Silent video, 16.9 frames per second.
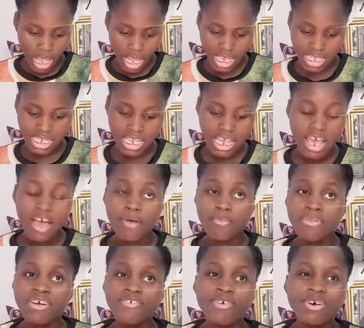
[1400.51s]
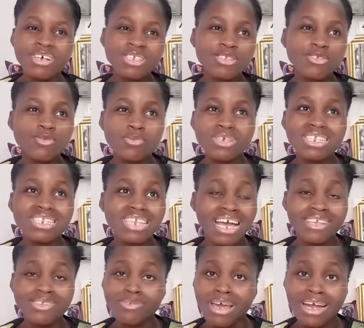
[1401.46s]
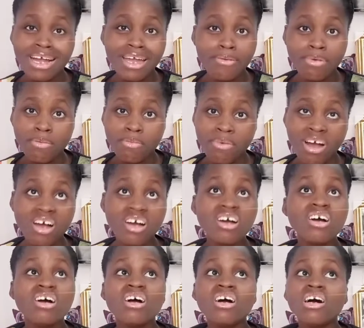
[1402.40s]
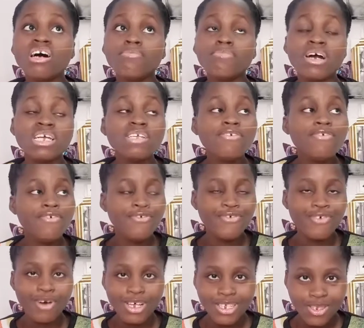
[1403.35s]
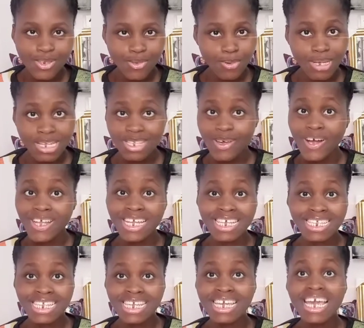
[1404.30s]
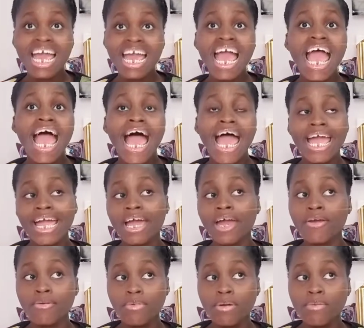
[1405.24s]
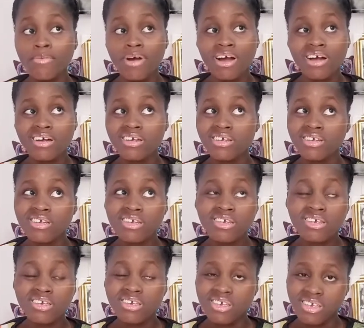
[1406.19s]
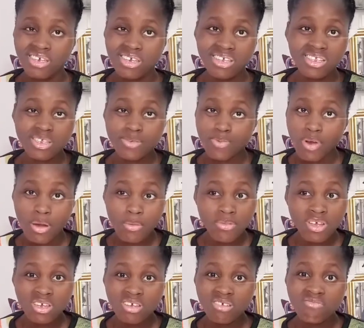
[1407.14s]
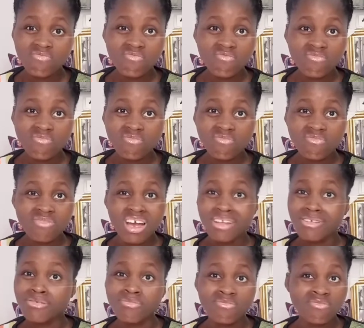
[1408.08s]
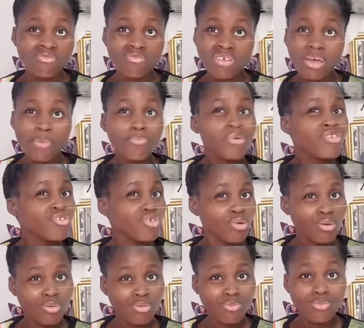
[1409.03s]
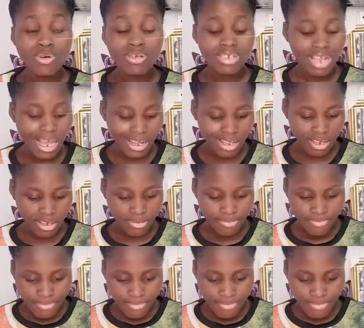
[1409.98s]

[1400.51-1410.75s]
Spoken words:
Yes, my first tweet. I swear I can't remember my first tweet. Honestly, I can't remember. It's probably, I don't know, a picture most likely.